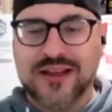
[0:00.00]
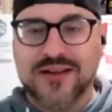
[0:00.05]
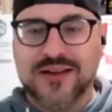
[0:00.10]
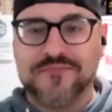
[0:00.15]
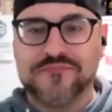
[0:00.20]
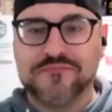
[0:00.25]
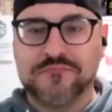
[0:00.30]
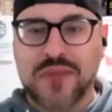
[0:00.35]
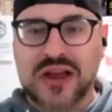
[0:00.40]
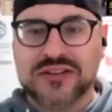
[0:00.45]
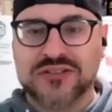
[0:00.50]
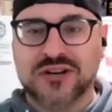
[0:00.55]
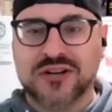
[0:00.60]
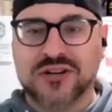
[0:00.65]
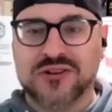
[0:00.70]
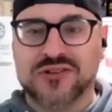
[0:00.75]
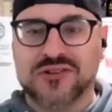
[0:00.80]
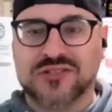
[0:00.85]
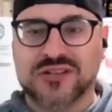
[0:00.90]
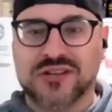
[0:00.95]
Yeah, Mike
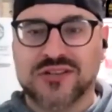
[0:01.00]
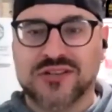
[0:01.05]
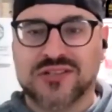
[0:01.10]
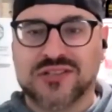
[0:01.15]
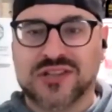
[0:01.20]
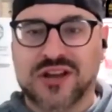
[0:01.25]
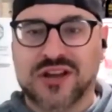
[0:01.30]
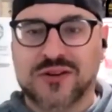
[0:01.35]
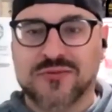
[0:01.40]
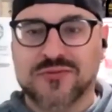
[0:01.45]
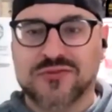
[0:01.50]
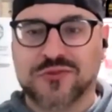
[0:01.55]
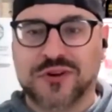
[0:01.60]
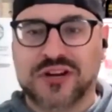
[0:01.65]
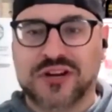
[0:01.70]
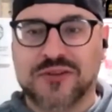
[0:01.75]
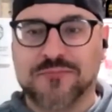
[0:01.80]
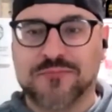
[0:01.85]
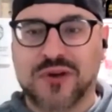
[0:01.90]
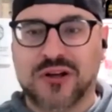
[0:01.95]
Tucker says thought I was
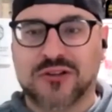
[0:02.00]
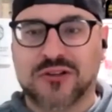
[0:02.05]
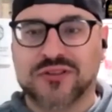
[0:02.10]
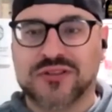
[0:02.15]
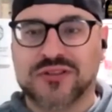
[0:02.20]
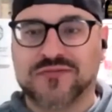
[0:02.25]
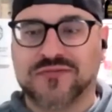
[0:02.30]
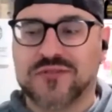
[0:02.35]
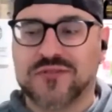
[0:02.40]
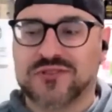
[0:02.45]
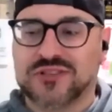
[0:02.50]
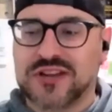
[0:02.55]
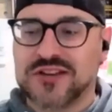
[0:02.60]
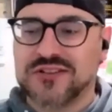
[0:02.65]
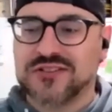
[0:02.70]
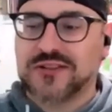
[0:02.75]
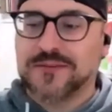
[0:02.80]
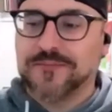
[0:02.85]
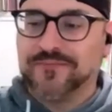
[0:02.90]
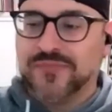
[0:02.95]
drinking Buckley's first
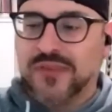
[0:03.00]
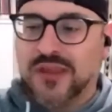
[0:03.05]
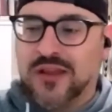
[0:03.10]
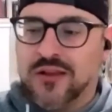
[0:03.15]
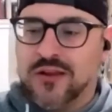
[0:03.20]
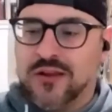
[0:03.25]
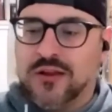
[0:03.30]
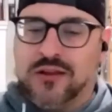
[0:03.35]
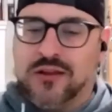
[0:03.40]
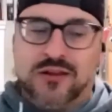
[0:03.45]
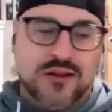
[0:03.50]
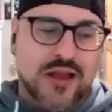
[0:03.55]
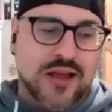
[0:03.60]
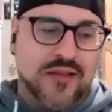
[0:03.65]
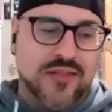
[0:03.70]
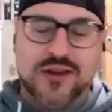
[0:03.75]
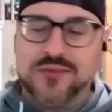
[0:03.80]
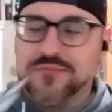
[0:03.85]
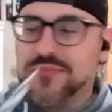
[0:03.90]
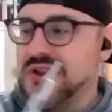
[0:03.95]
taste.
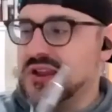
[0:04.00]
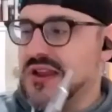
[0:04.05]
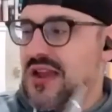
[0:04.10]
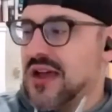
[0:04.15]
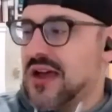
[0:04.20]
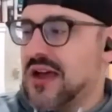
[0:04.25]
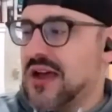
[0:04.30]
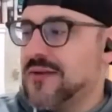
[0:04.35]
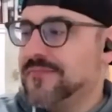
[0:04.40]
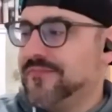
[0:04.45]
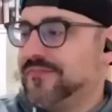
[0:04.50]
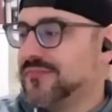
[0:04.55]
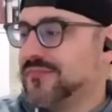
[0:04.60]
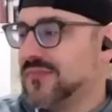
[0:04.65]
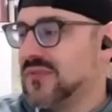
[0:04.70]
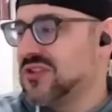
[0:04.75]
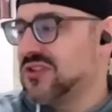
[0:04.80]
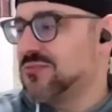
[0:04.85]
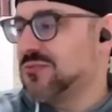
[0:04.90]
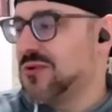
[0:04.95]
Yeah, uh, that'd be uh,
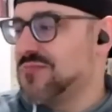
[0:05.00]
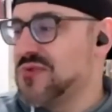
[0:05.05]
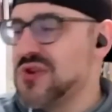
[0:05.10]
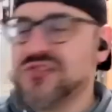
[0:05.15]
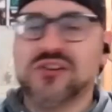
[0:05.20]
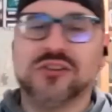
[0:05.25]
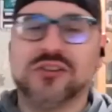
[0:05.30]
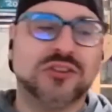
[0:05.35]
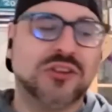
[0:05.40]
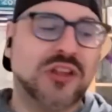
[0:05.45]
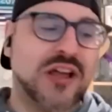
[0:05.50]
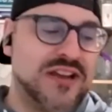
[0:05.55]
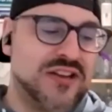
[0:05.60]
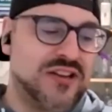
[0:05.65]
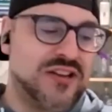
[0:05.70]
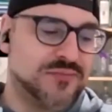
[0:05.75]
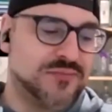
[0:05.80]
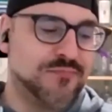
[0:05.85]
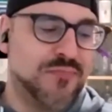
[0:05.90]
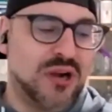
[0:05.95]
this would be the
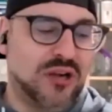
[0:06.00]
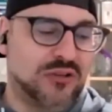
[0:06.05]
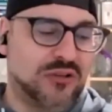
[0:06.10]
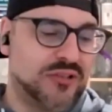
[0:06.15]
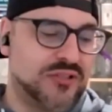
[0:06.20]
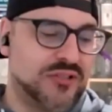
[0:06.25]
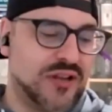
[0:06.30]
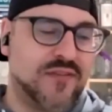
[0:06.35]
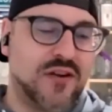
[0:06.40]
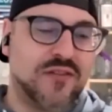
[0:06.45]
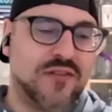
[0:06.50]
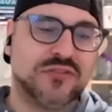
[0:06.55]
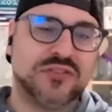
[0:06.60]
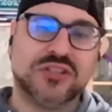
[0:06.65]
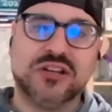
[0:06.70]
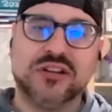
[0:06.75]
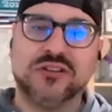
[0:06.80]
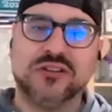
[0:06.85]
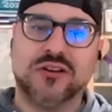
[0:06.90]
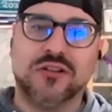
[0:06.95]
lightest Buckley's I've ever
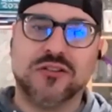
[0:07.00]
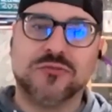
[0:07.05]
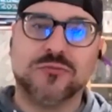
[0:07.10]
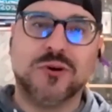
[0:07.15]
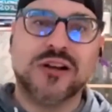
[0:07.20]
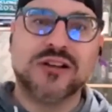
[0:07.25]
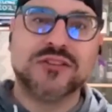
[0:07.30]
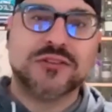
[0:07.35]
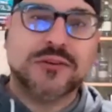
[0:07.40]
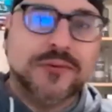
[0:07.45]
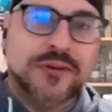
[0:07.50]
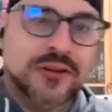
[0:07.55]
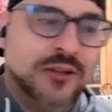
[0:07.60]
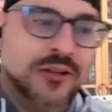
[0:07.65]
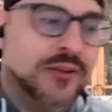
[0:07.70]
seen color wise.